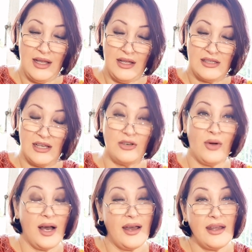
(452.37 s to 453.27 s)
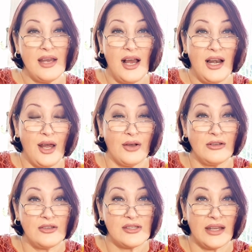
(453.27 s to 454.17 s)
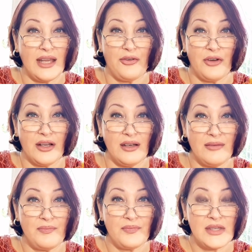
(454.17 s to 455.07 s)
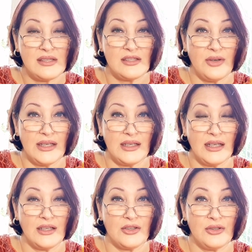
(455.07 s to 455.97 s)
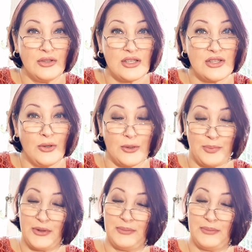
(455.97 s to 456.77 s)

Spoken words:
So do I, local to South Africa, situated in Krugersdorp.